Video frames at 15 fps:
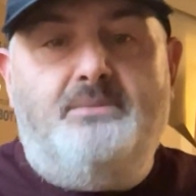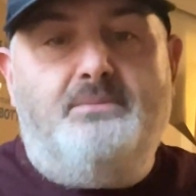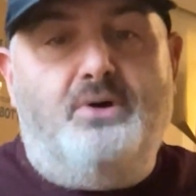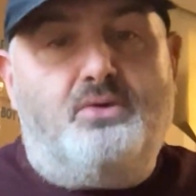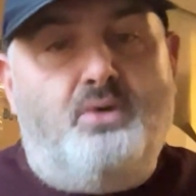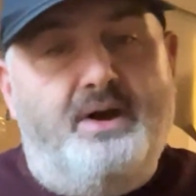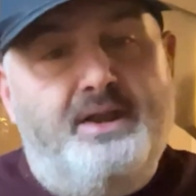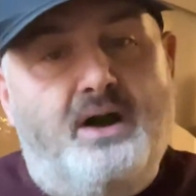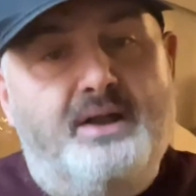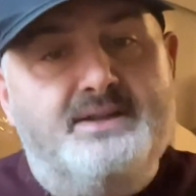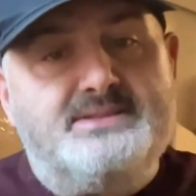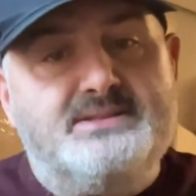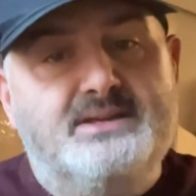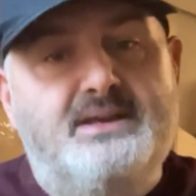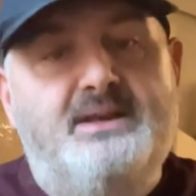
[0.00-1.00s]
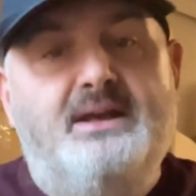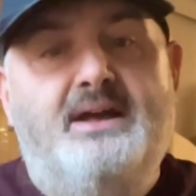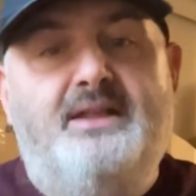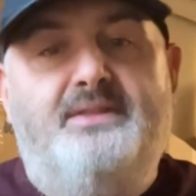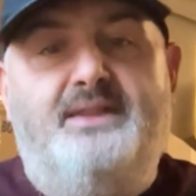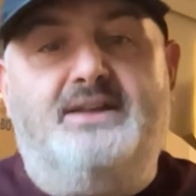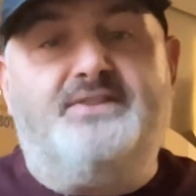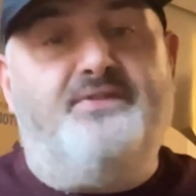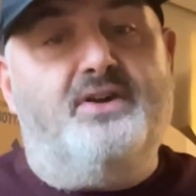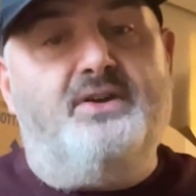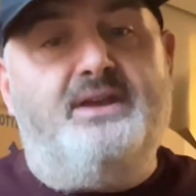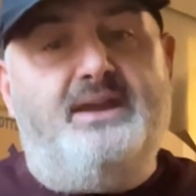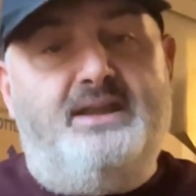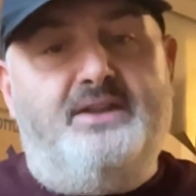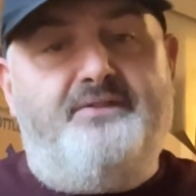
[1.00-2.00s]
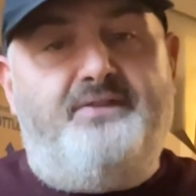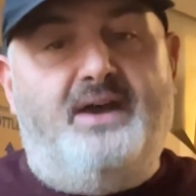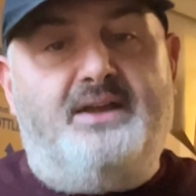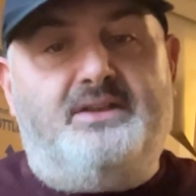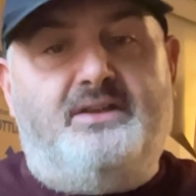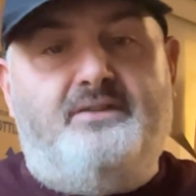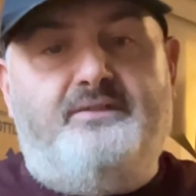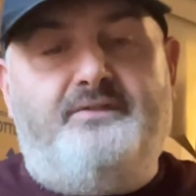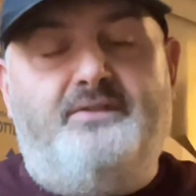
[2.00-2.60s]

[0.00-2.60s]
But quite honestly, that's very ineffective.